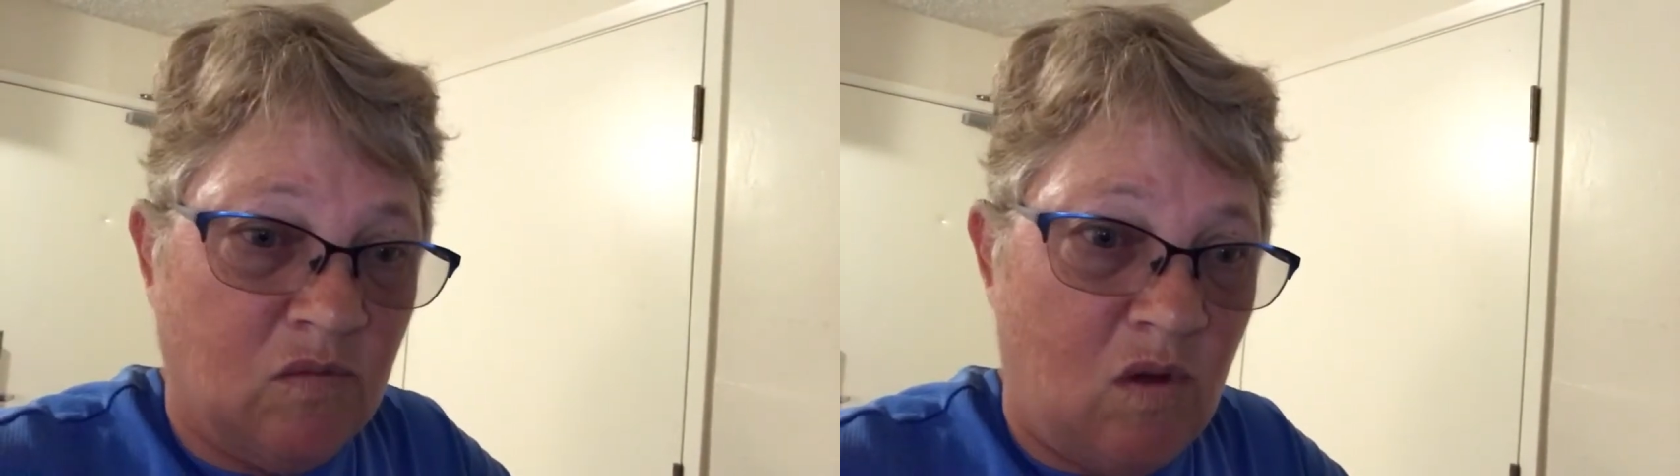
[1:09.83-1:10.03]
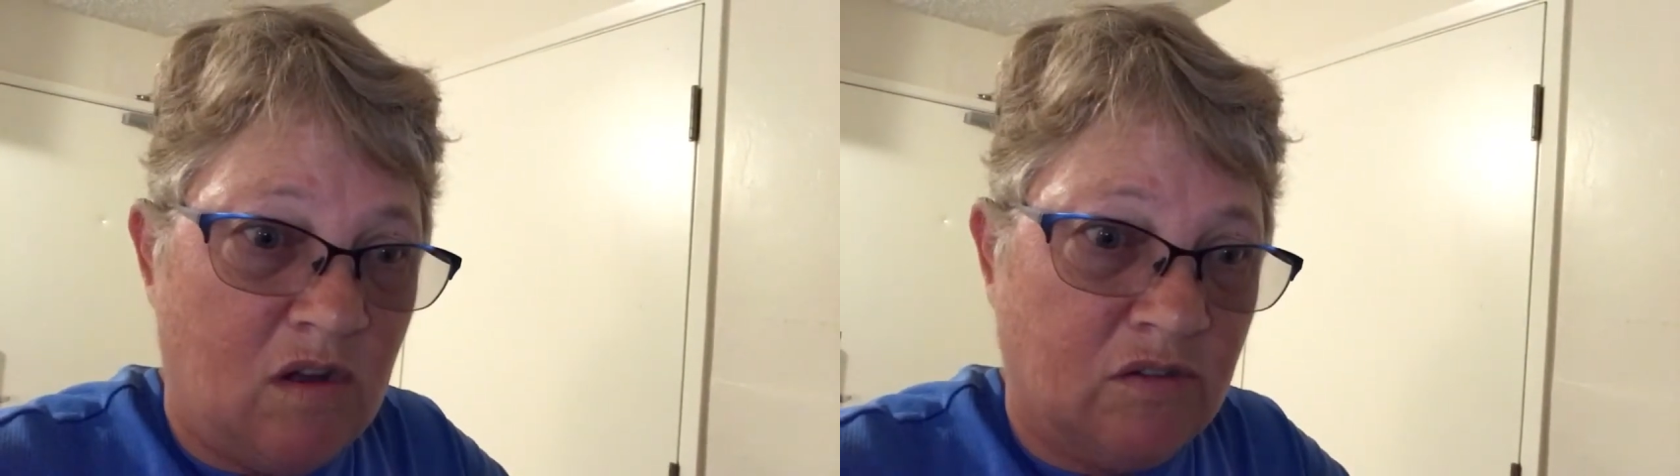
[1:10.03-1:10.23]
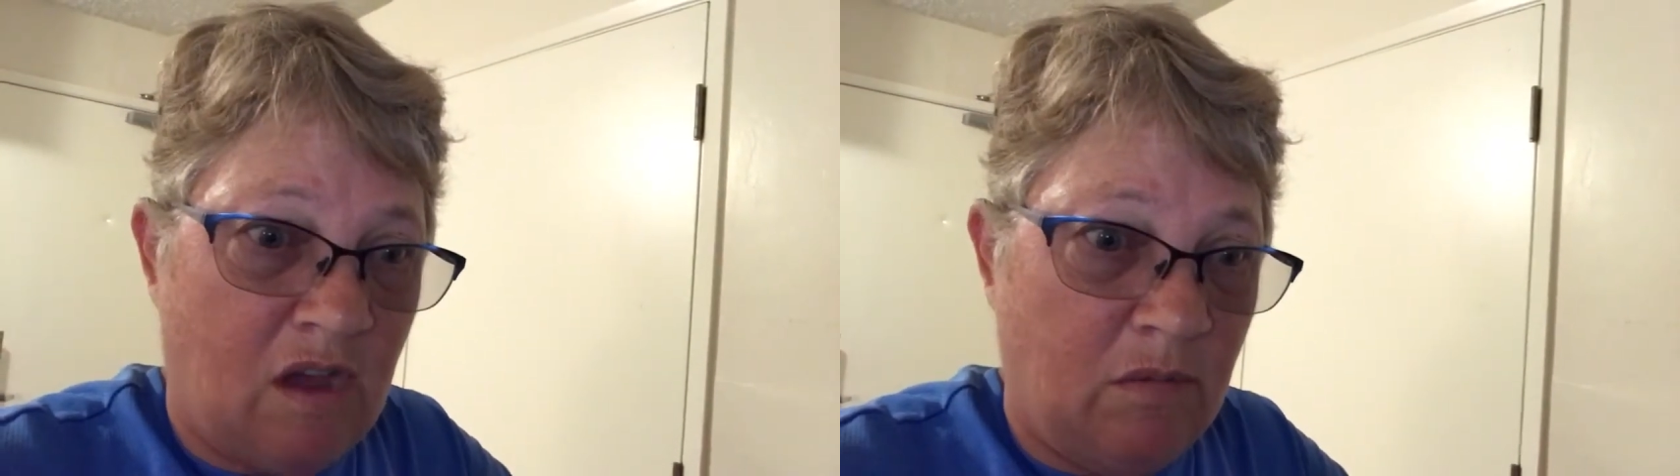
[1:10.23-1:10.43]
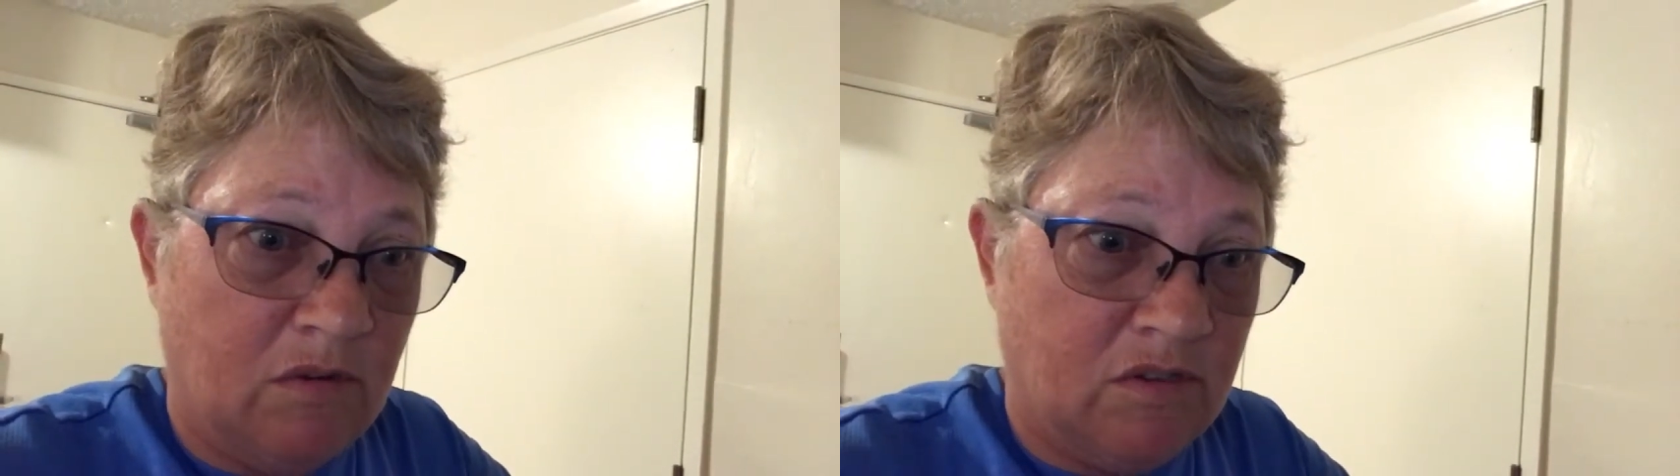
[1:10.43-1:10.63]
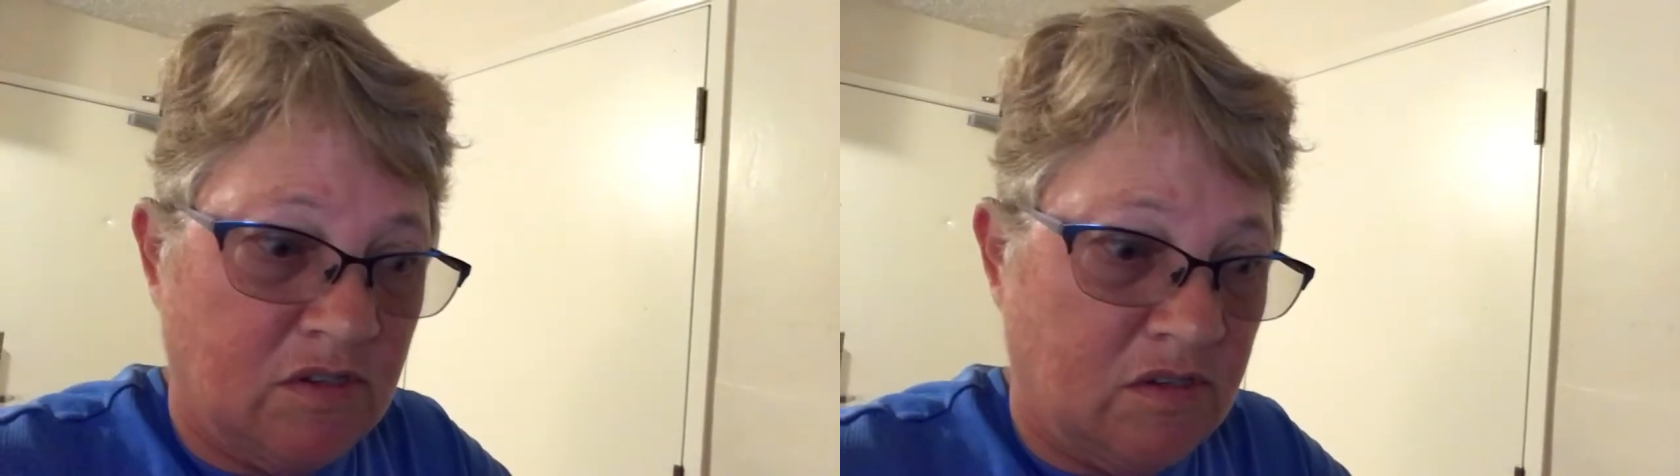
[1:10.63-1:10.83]
and walked to
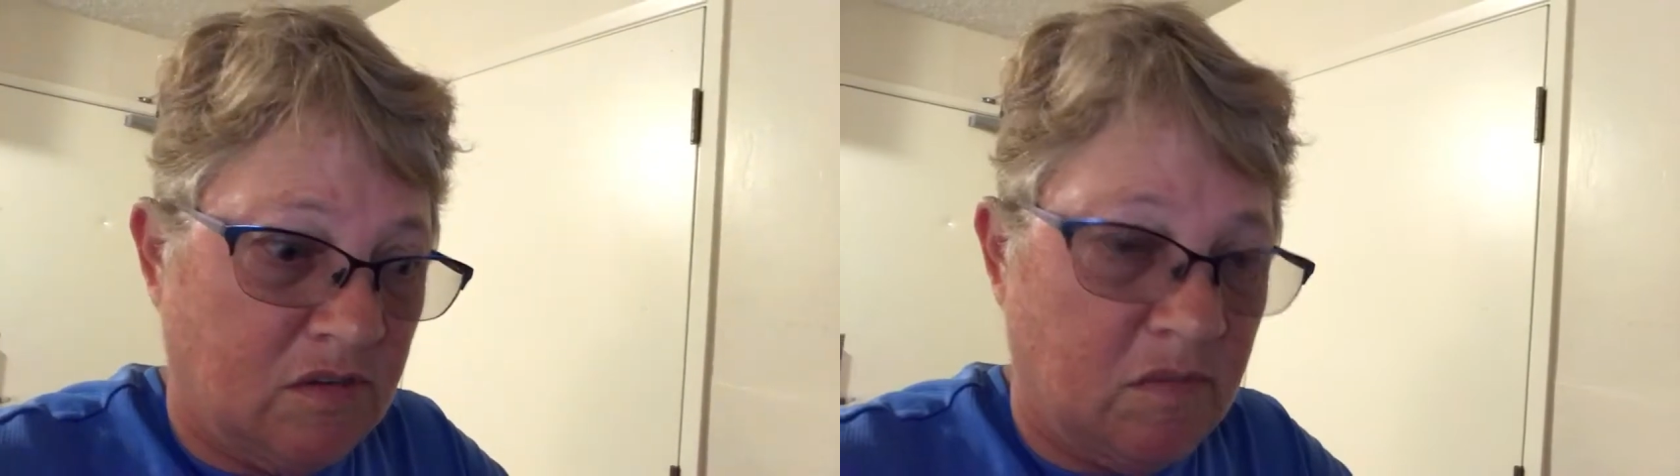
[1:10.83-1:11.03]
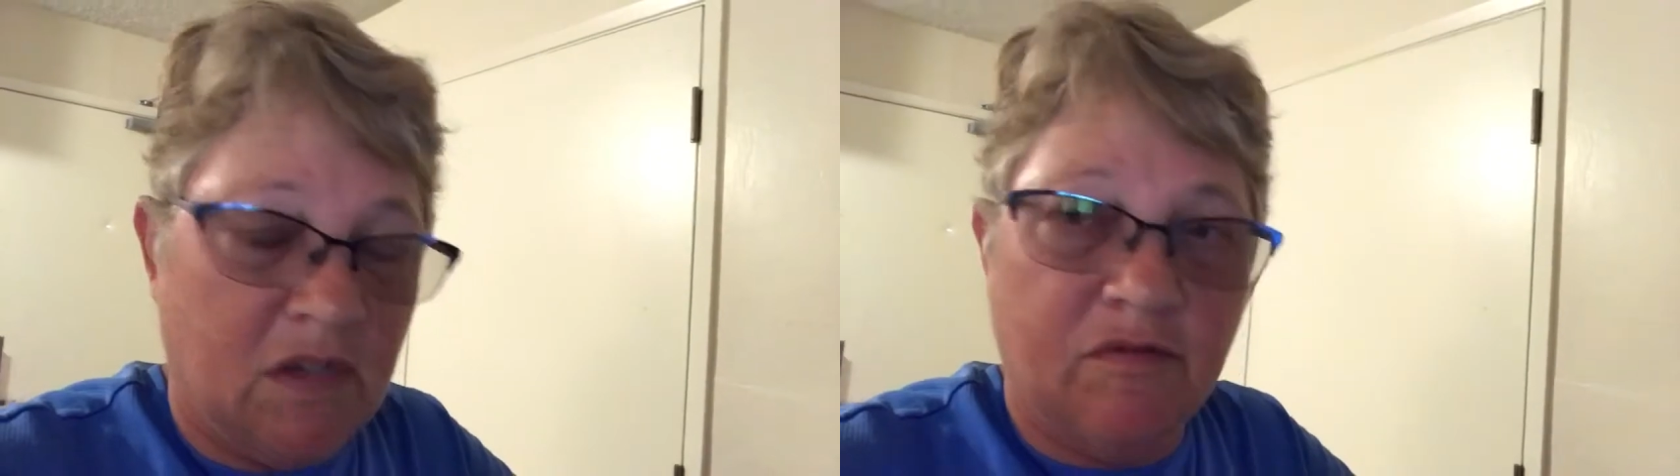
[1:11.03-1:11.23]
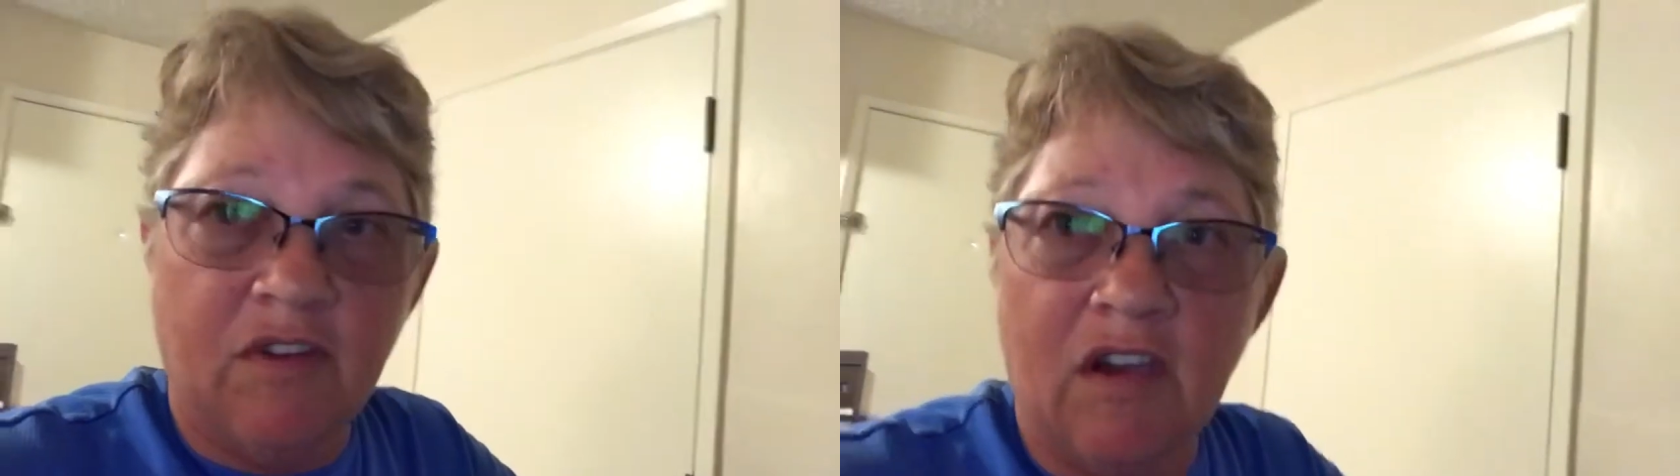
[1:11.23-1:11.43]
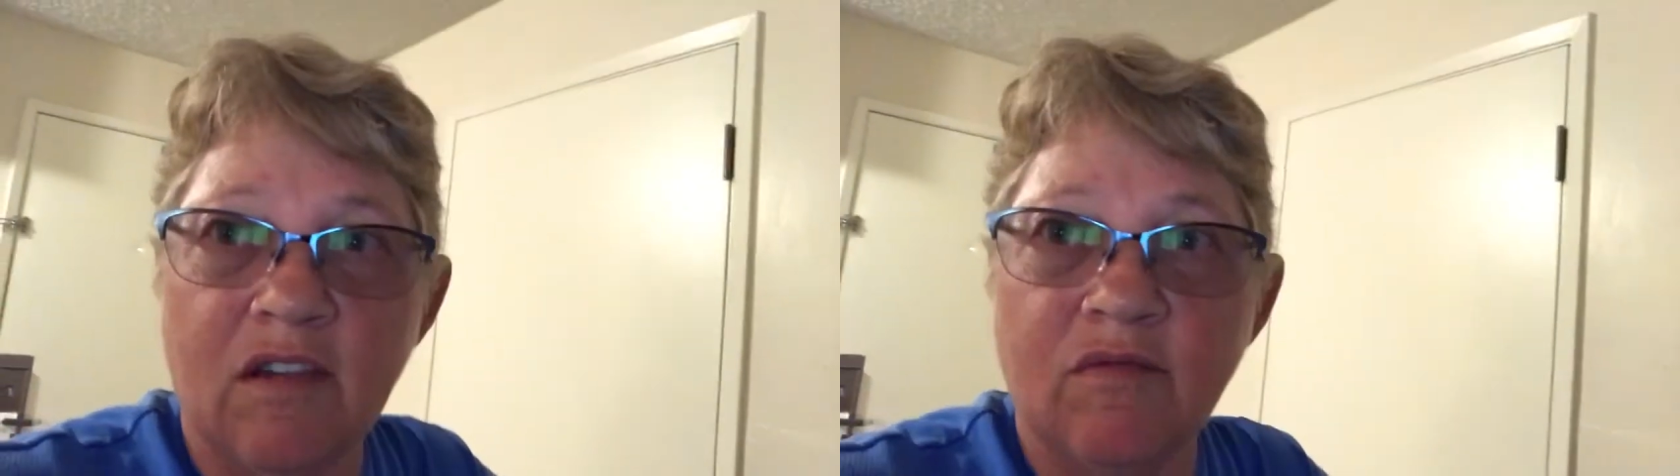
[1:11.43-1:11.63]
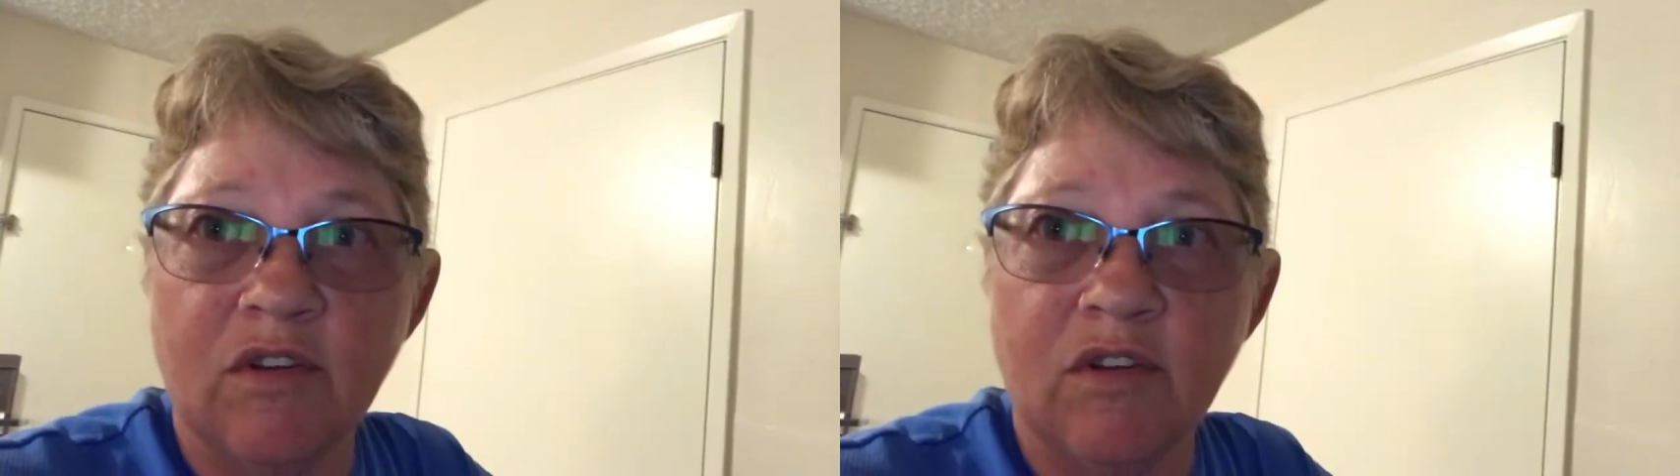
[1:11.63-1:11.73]
Albertsons and Big Five,